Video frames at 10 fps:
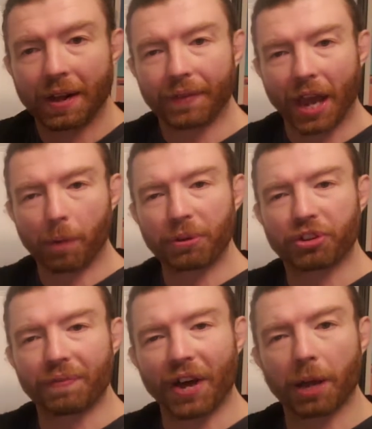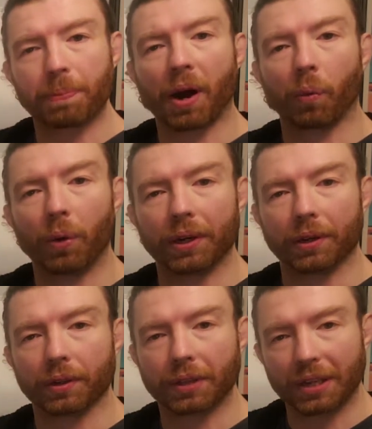they help us develop our
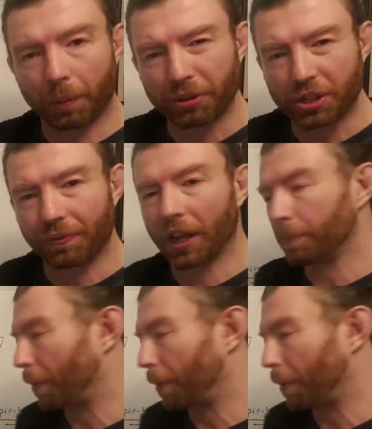will. They help us develop